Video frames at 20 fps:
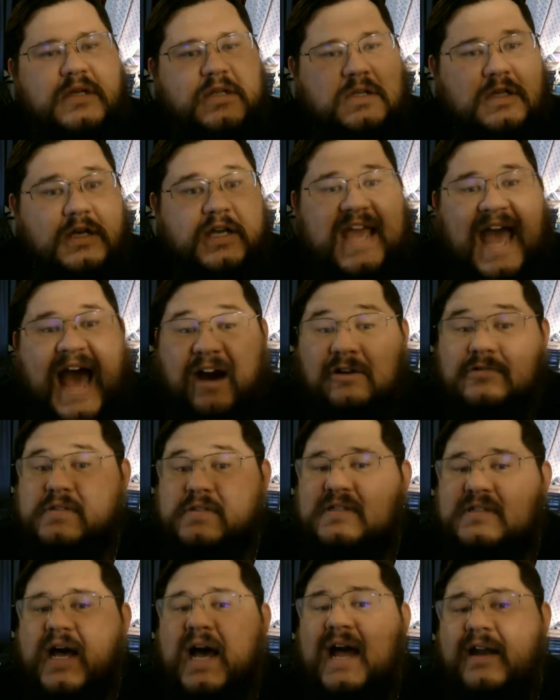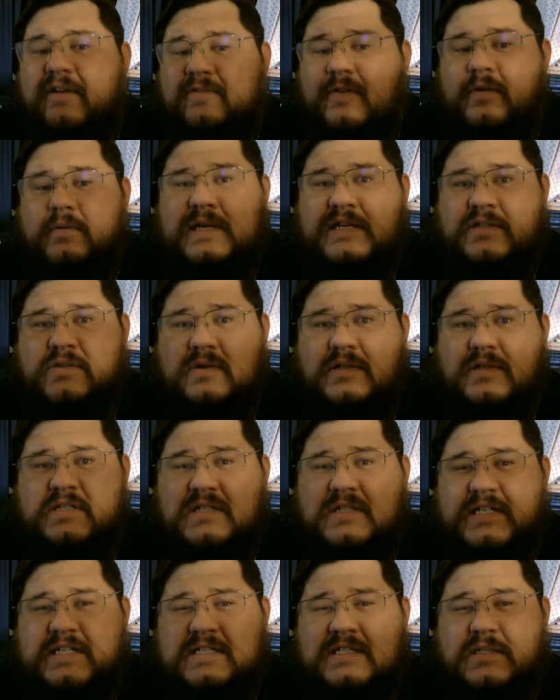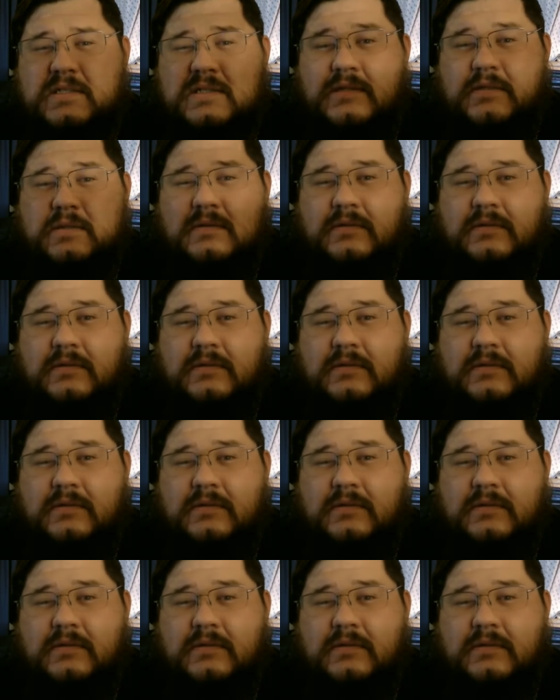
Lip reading: look outside of the resource list,